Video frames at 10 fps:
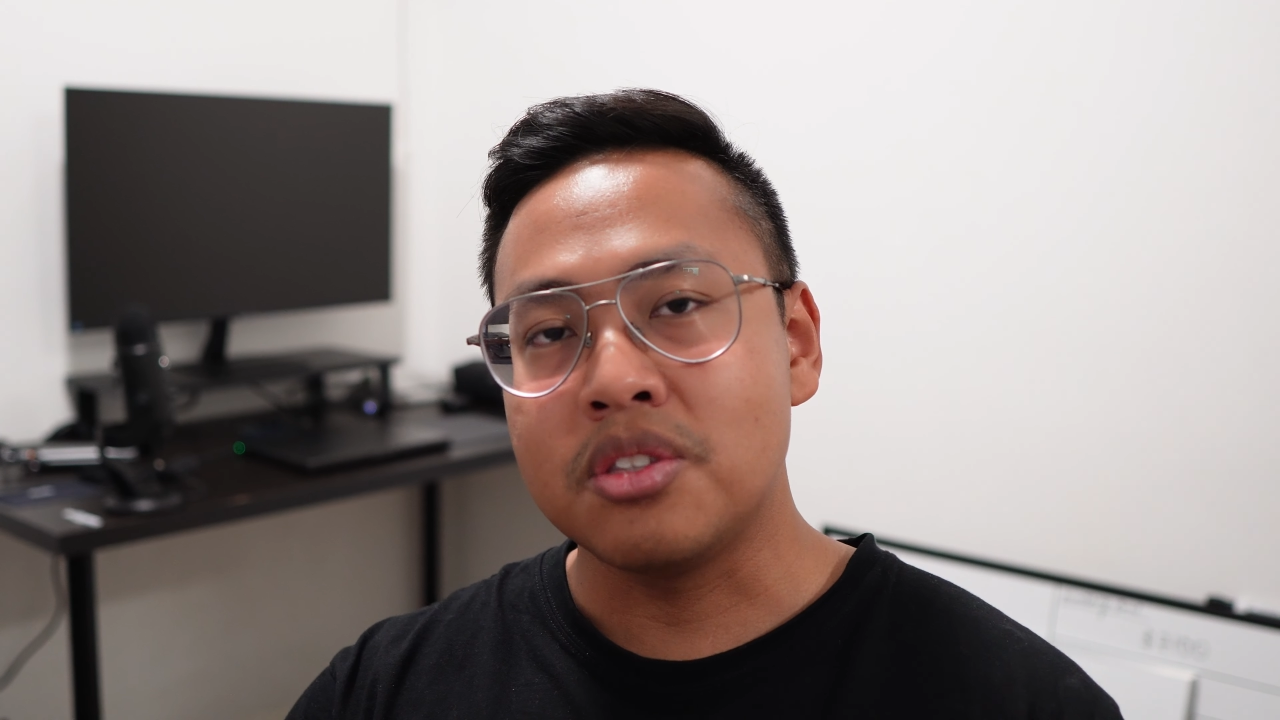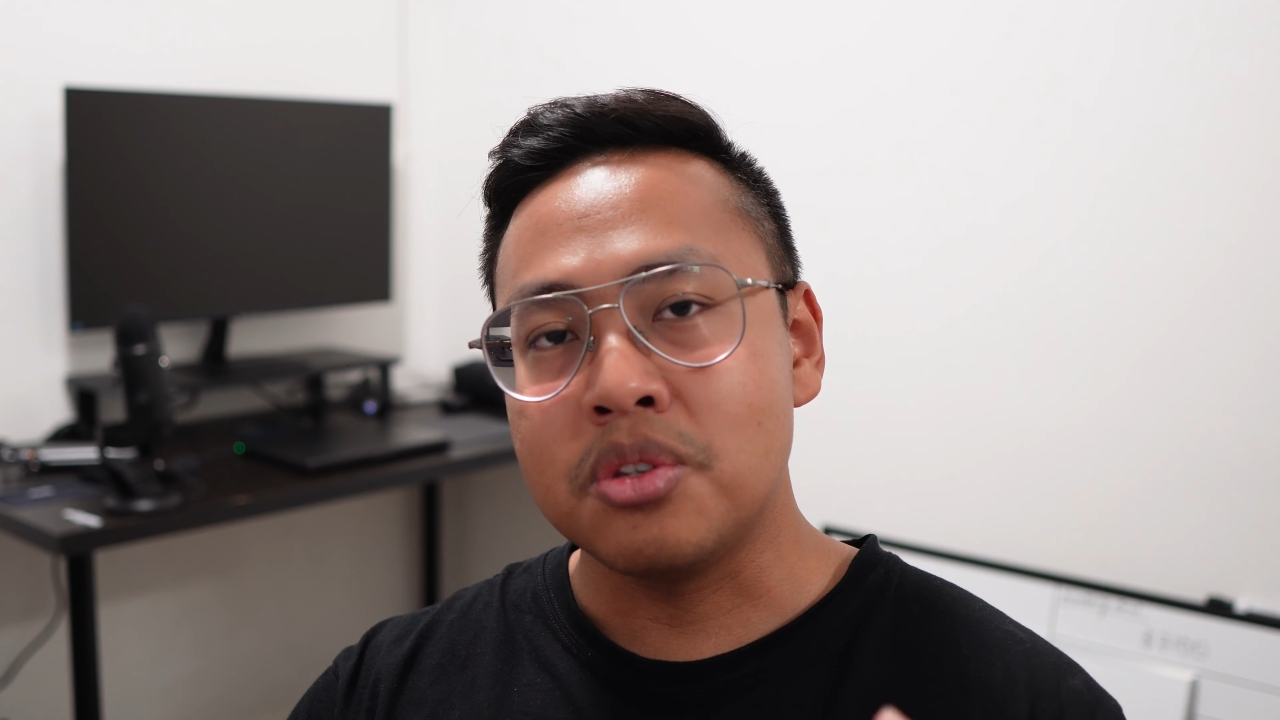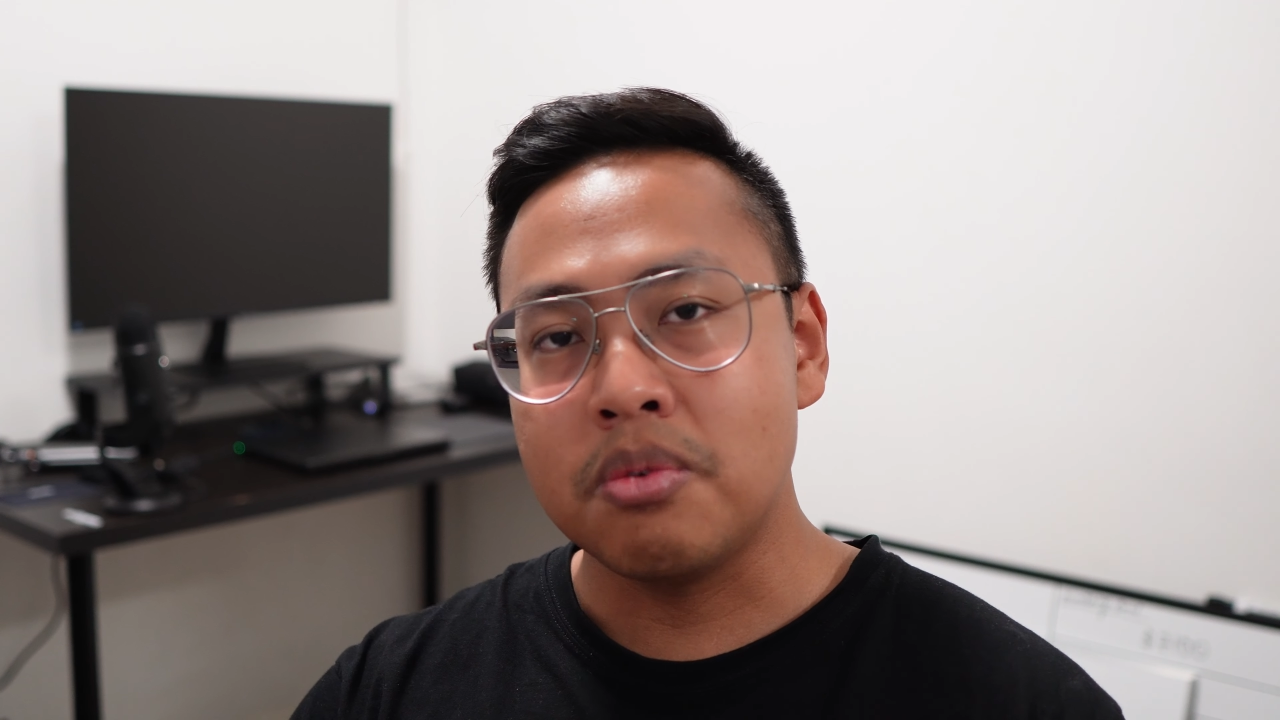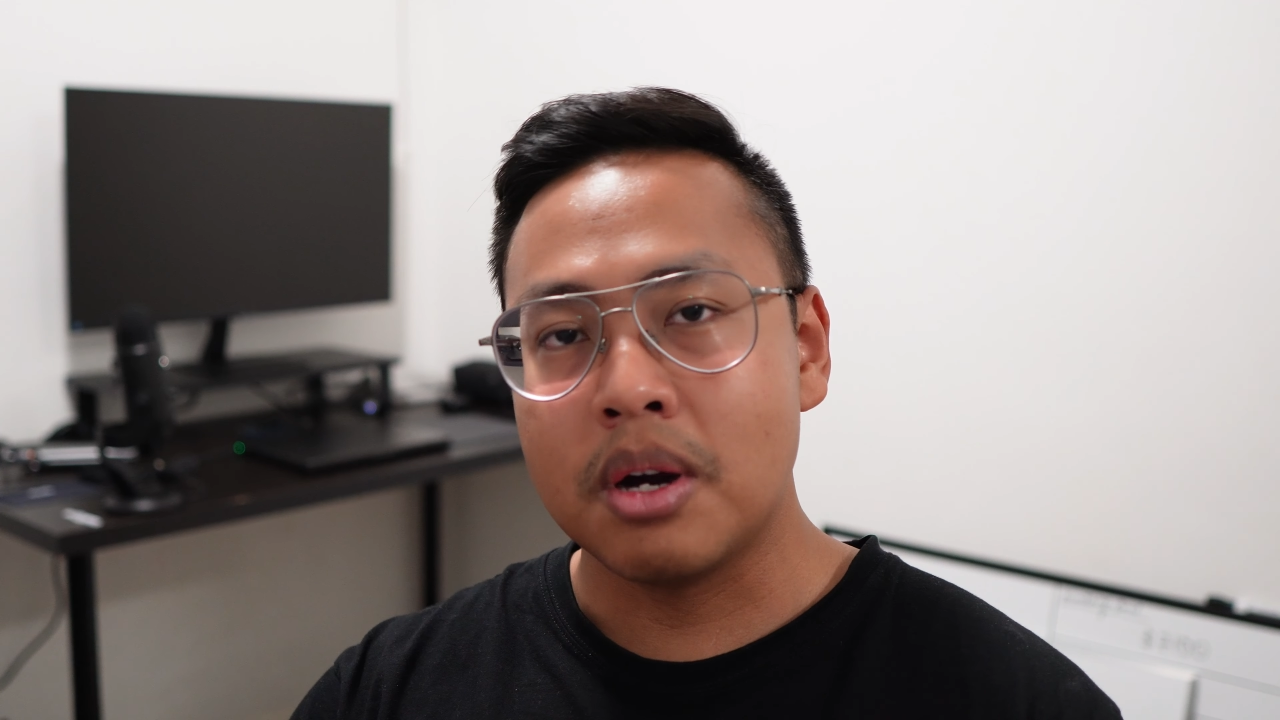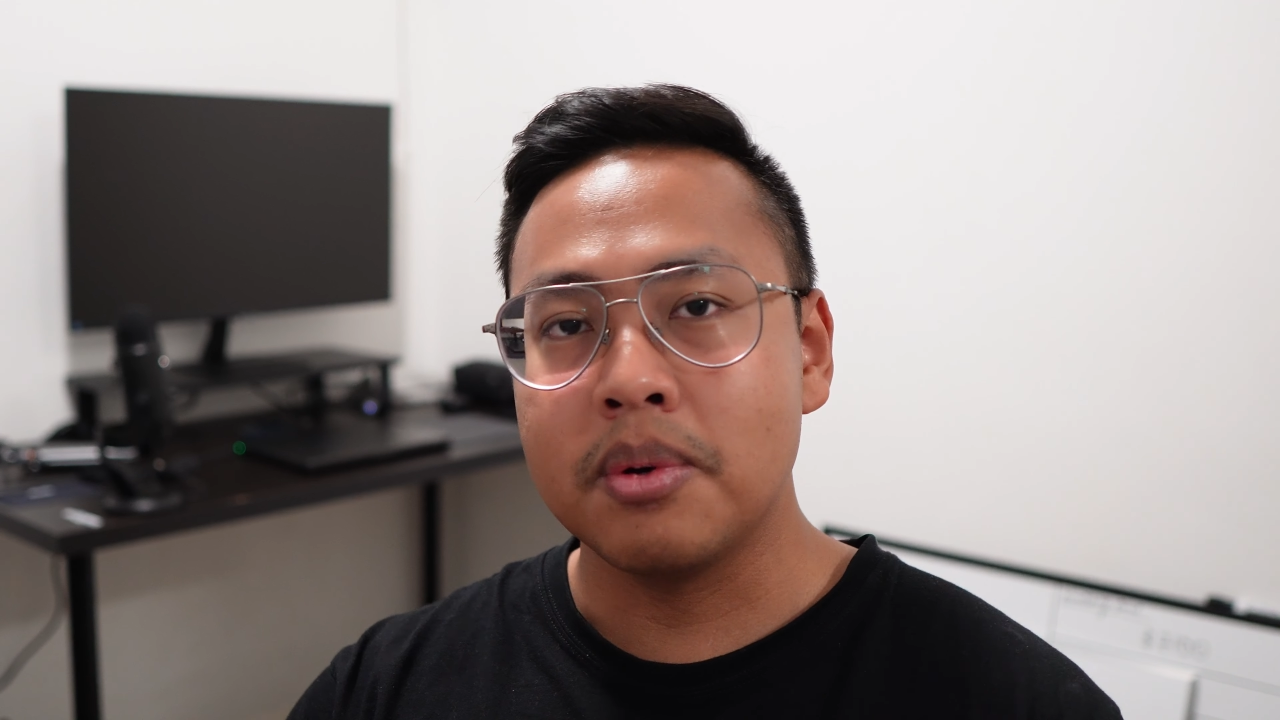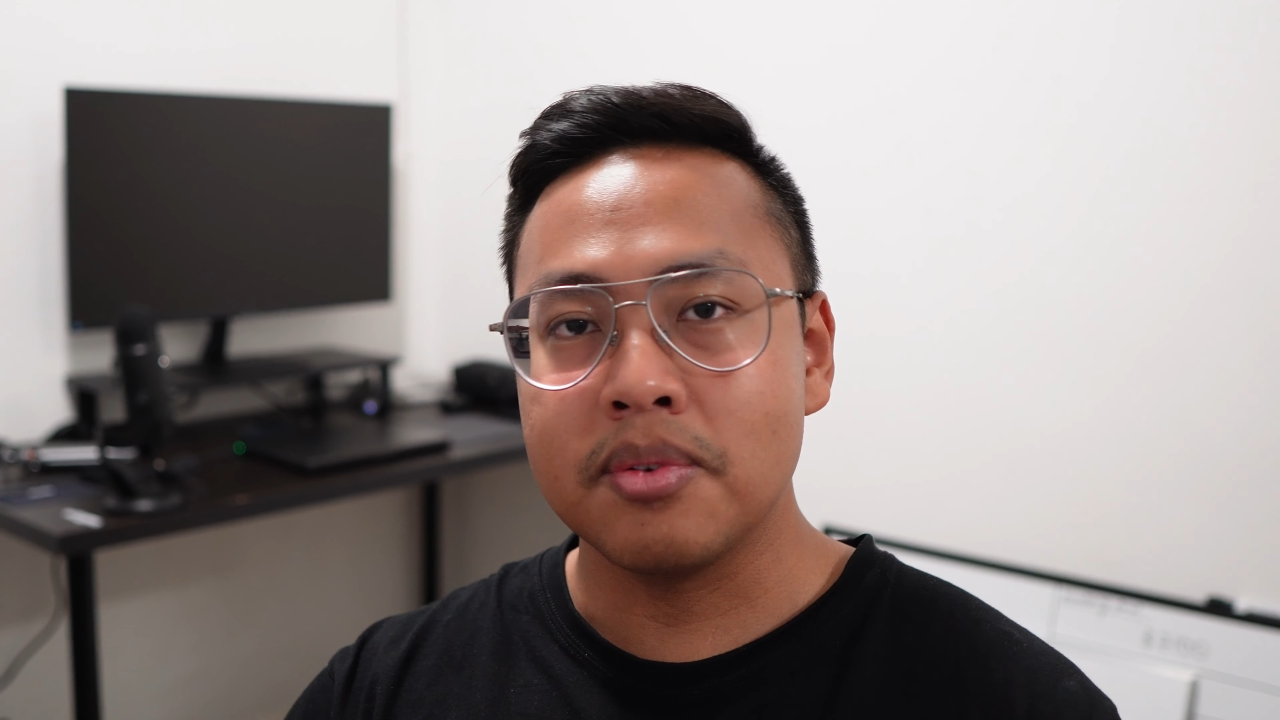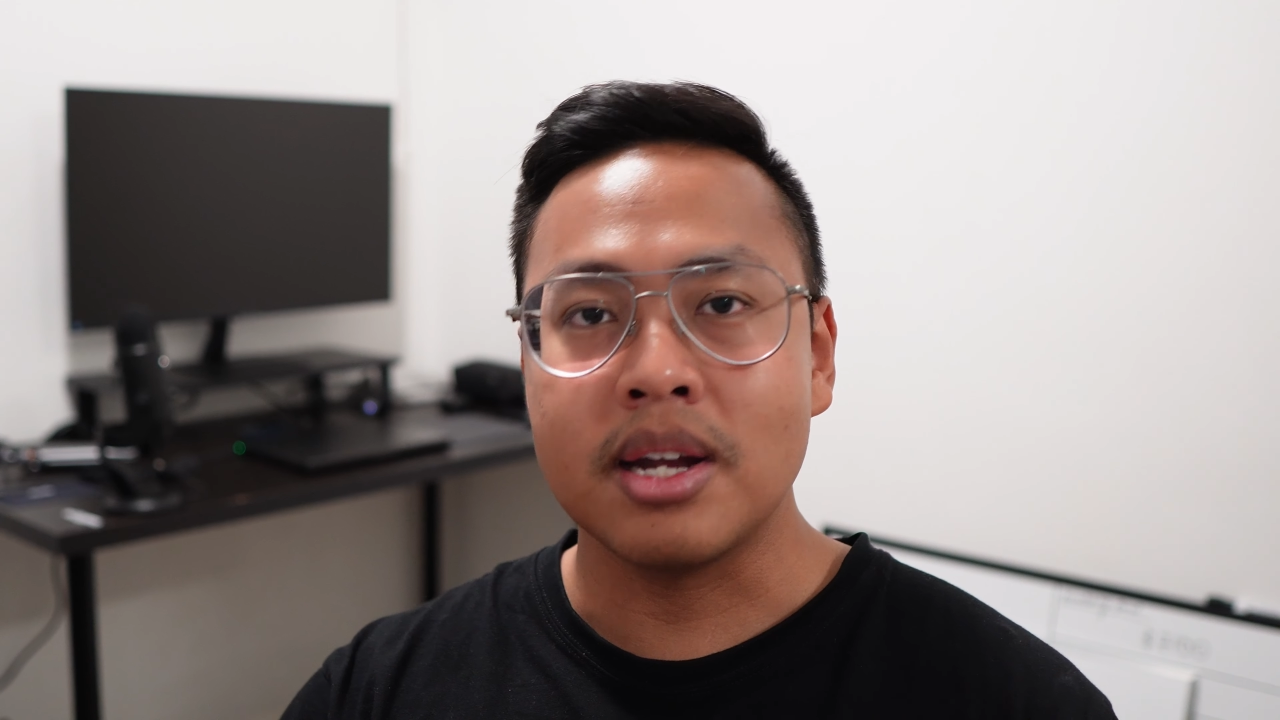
2 hour